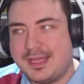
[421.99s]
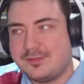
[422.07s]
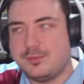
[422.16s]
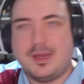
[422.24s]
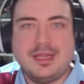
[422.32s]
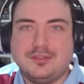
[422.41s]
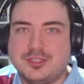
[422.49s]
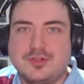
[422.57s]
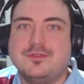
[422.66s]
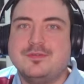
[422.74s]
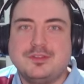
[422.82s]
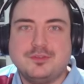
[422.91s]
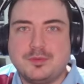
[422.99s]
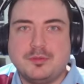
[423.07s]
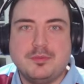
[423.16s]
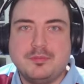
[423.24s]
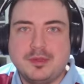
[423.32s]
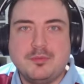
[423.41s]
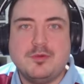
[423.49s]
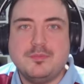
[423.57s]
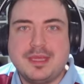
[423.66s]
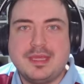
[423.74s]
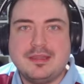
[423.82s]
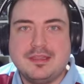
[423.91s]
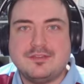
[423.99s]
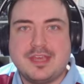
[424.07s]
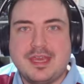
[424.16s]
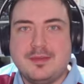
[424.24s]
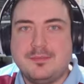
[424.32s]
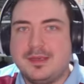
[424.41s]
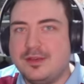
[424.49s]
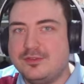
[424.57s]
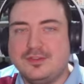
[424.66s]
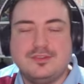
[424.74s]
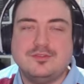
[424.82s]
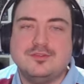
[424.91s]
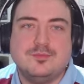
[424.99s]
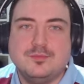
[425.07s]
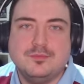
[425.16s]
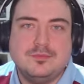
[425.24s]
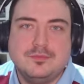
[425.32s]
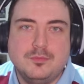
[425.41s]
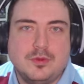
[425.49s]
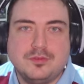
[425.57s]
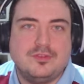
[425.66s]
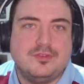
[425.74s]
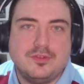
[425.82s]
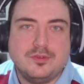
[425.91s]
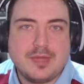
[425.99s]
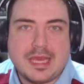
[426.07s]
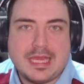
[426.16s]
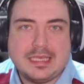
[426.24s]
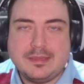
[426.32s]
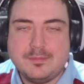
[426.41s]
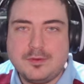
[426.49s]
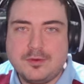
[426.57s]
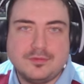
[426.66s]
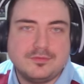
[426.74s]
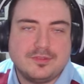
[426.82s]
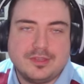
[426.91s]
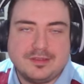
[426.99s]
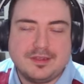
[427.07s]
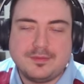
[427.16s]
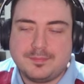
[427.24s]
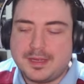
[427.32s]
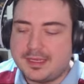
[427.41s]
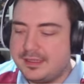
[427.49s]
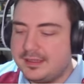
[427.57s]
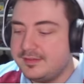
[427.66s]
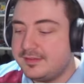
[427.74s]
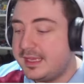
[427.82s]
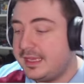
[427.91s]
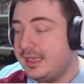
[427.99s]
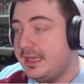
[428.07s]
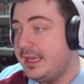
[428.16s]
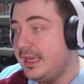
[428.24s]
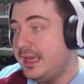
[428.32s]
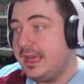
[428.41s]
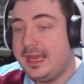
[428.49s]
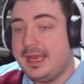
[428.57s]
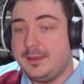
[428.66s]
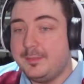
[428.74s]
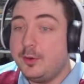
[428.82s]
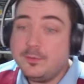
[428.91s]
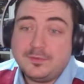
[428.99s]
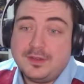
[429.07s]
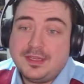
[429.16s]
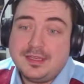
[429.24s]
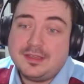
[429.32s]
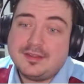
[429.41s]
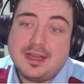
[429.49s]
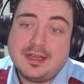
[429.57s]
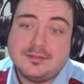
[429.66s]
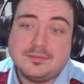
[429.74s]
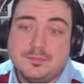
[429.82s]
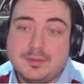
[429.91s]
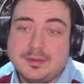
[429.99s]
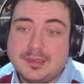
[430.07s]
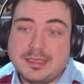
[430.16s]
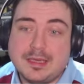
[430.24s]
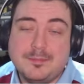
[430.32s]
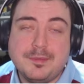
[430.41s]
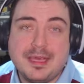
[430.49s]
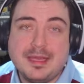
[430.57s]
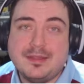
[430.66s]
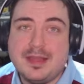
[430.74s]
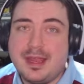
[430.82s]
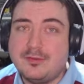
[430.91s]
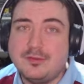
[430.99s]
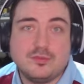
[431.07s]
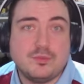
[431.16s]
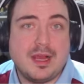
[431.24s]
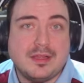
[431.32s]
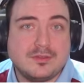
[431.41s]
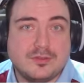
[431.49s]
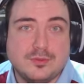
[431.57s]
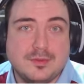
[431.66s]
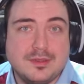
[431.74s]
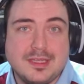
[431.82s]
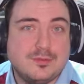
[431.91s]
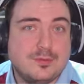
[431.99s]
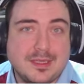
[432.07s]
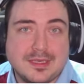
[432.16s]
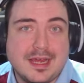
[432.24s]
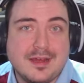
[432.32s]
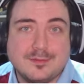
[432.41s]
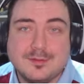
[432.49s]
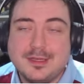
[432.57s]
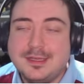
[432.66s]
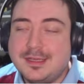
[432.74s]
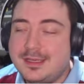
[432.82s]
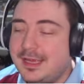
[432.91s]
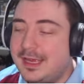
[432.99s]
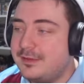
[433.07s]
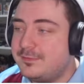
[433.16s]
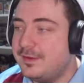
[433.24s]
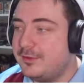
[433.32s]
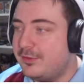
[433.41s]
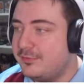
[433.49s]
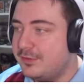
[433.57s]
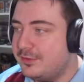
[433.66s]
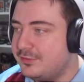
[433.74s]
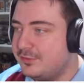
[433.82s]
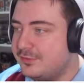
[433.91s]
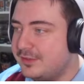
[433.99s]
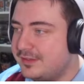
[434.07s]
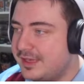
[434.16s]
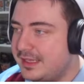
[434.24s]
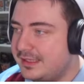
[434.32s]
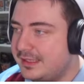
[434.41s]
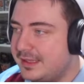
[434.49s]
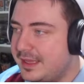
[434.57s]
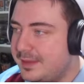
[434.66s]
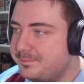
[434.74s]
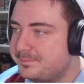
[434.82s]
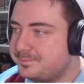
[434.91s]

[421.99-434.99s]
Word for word: That's why Djokovic probably won't be in this game, because he doesn't want to do that anymore. Obviously, he did back in the day. Um, hopefully, Nadal can be in there as well, so at least we can have uh, Federer versus Nadal in there.